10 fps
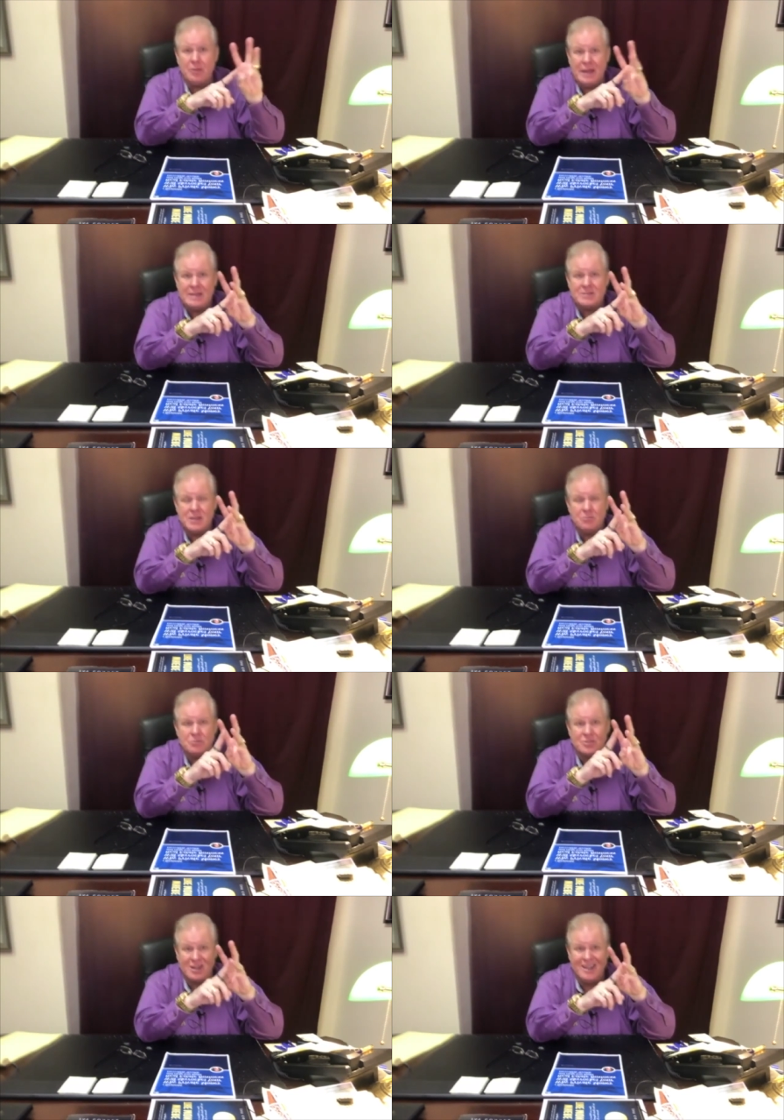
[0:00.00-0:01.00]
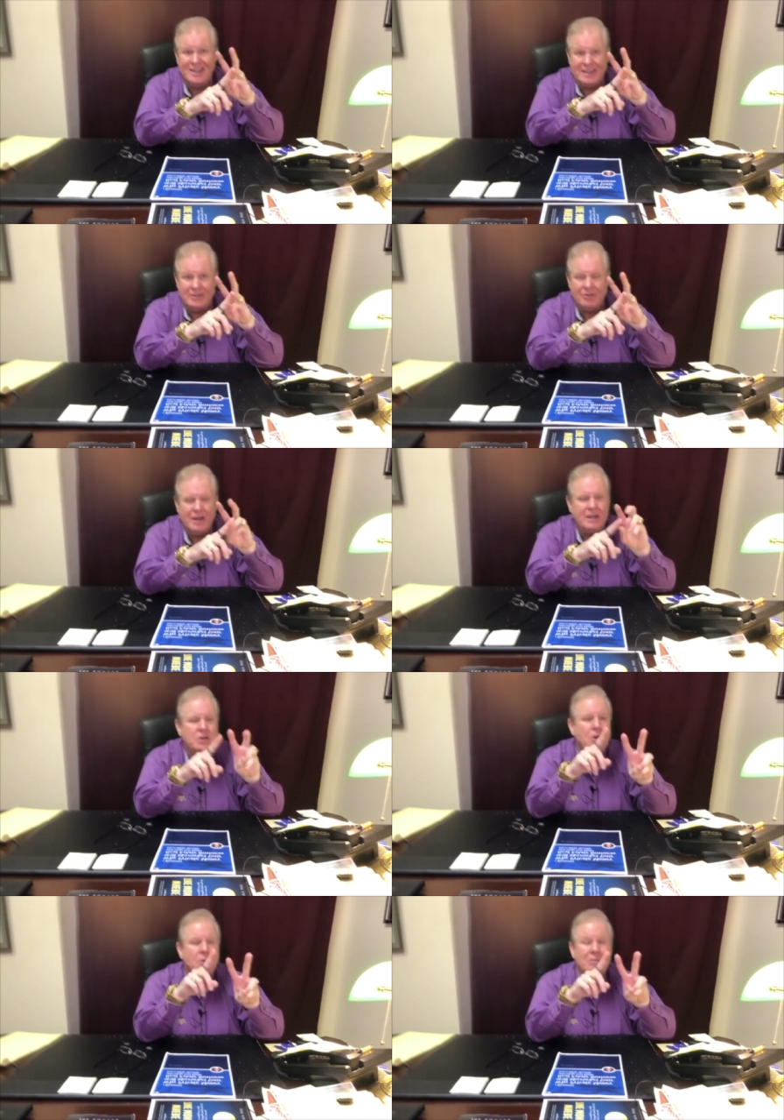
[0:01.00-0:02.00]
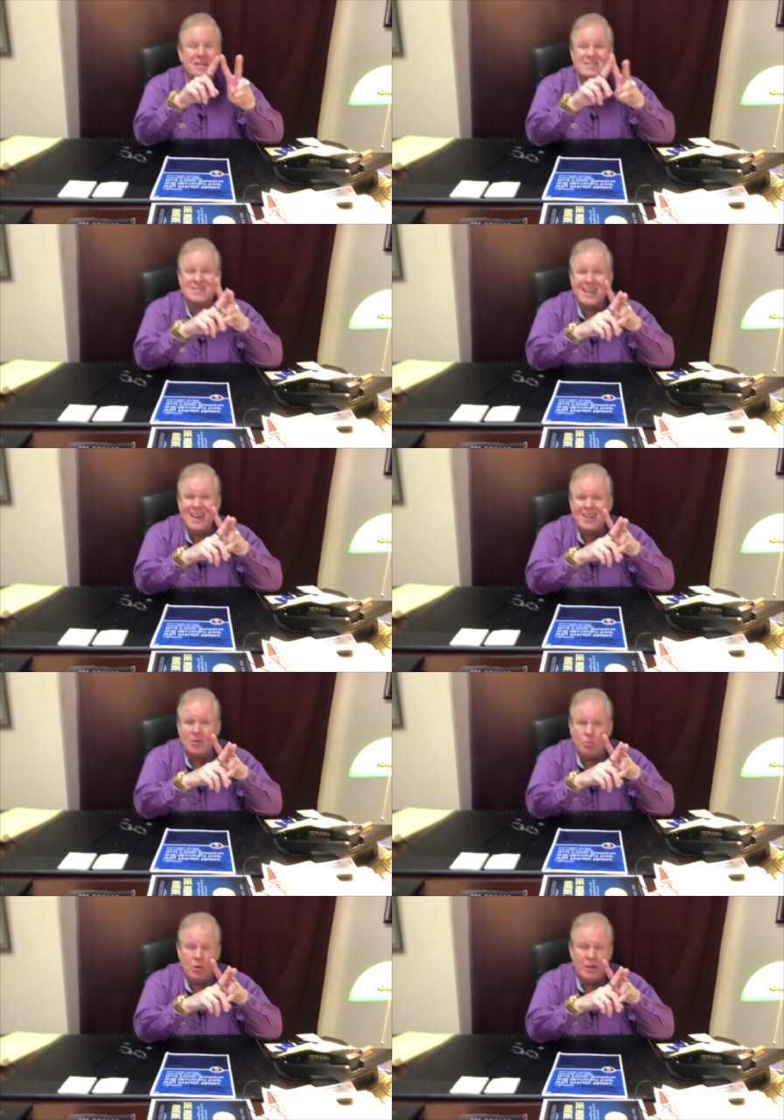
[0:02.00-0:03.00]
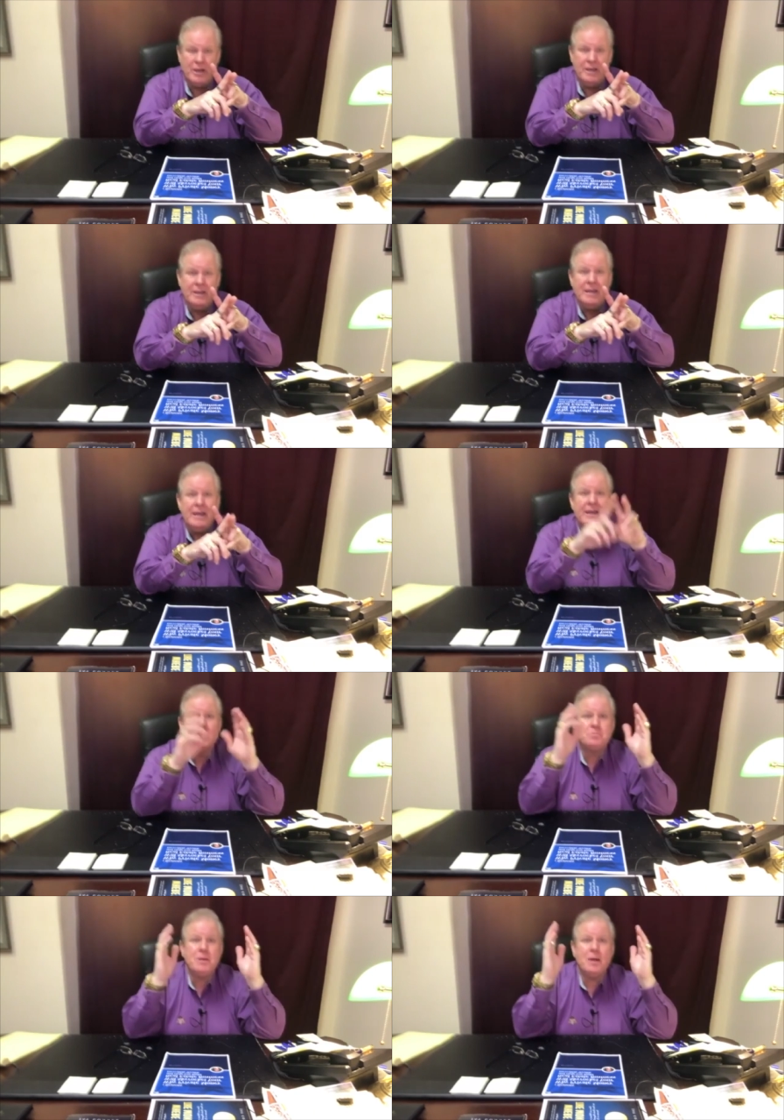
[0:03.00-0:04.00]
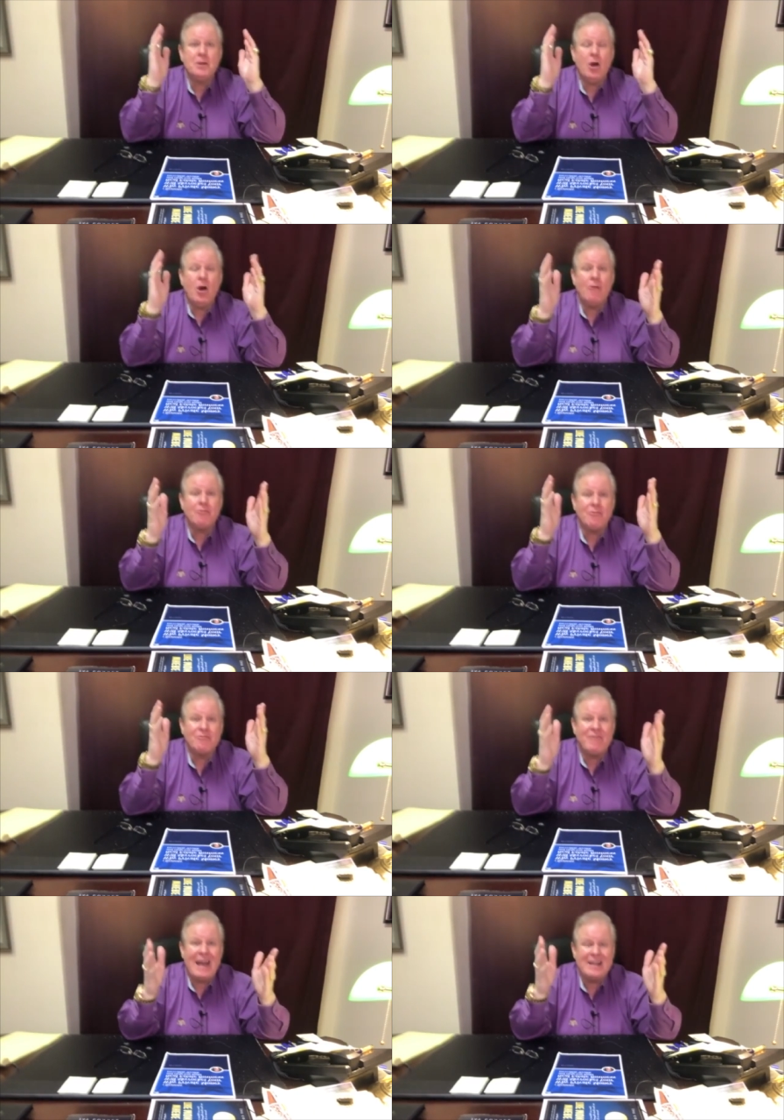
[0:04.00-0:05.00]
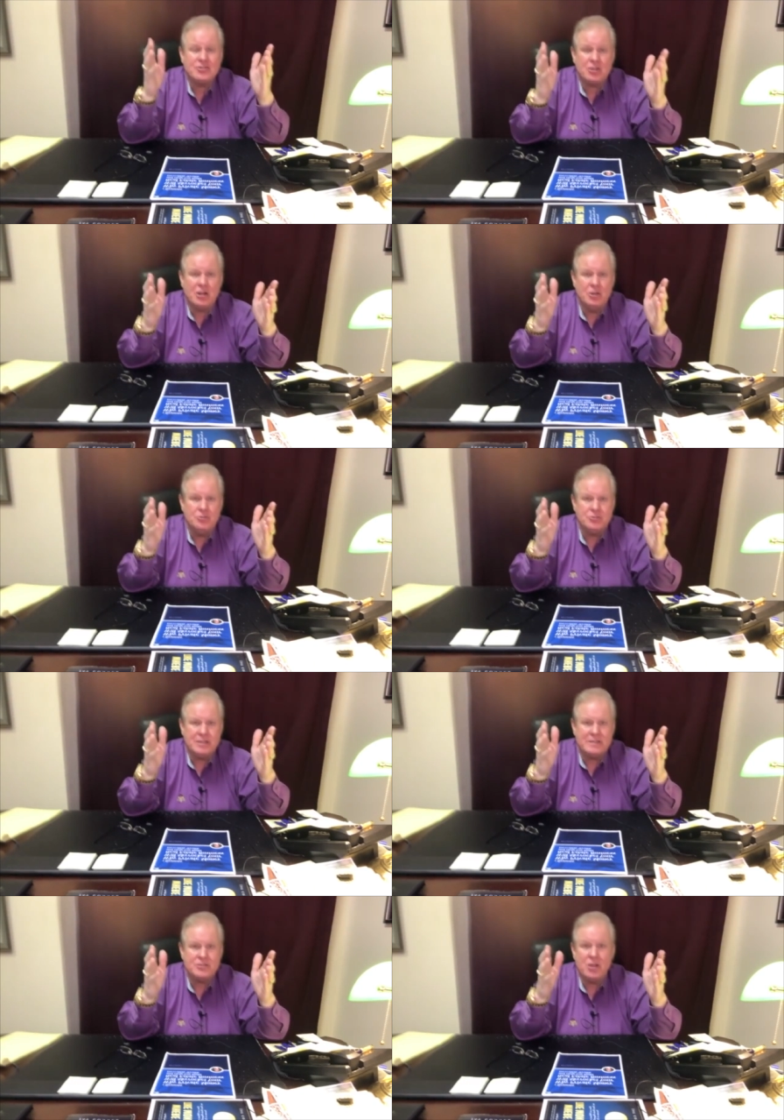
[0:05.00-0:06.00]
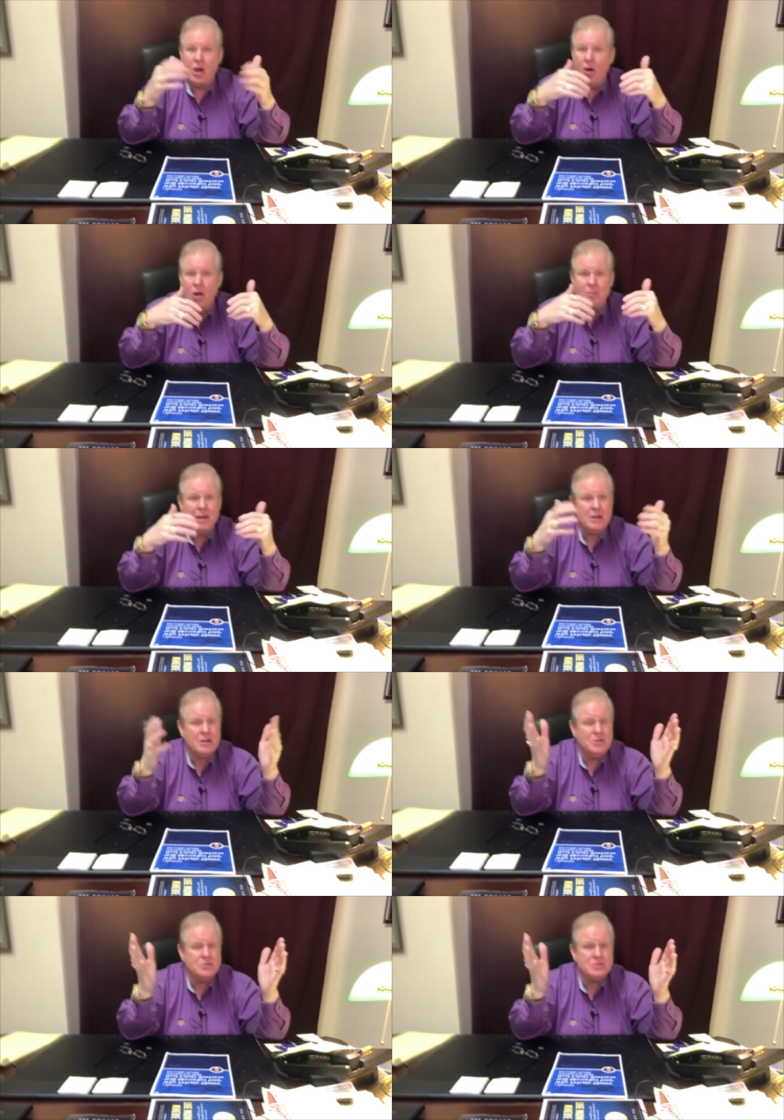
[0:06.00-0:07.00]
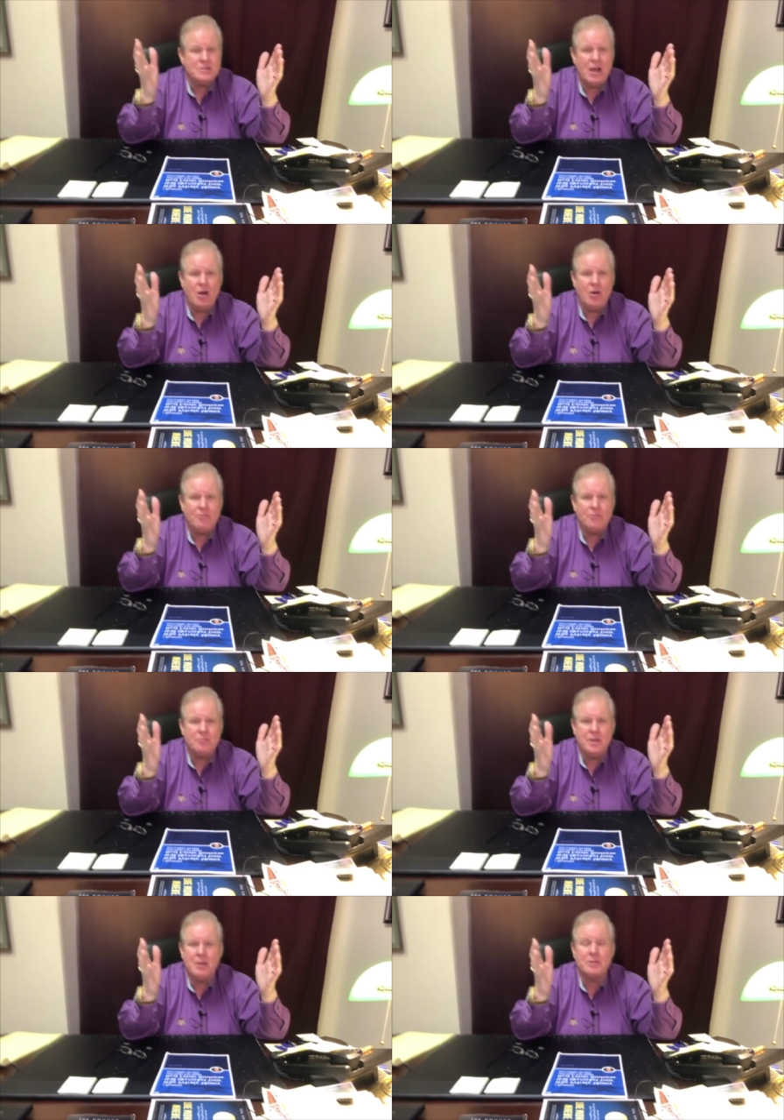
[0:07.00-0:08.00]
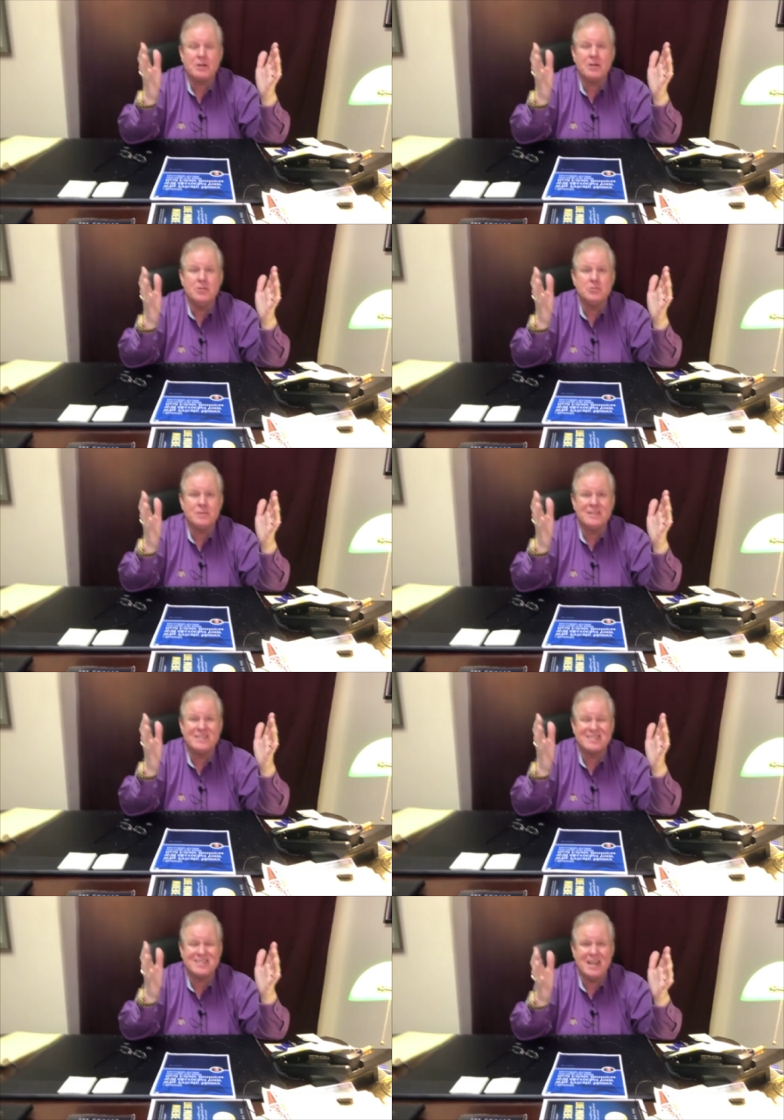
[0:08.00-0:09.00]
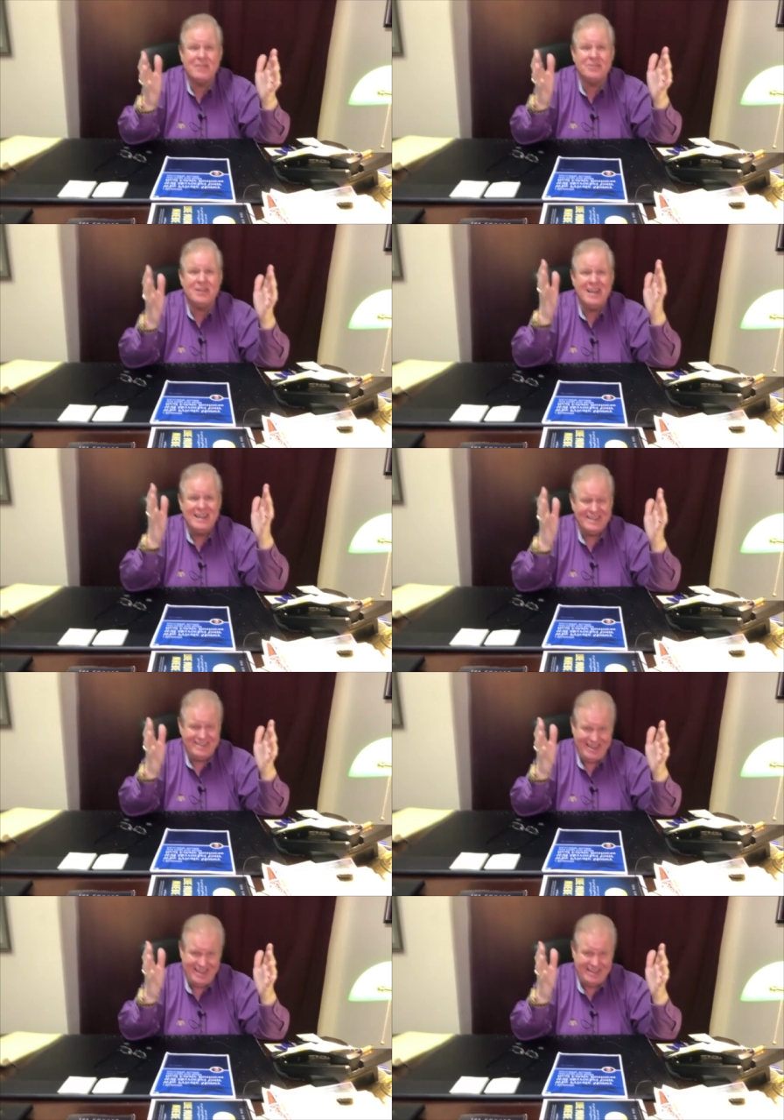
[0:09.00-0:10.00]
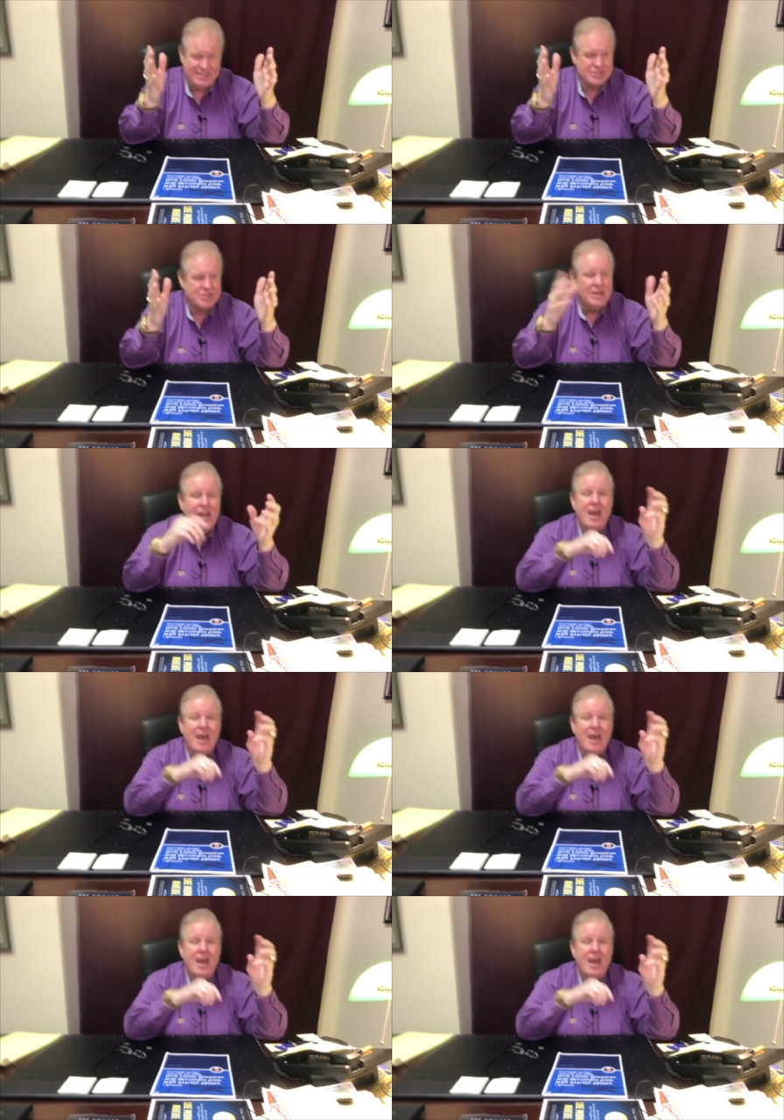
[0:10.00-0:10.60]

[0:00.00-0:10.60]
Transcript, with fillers: way I said was clean, right? The second way is be able to offer fast closings. All of my closings I offer, be able to close within 7 days.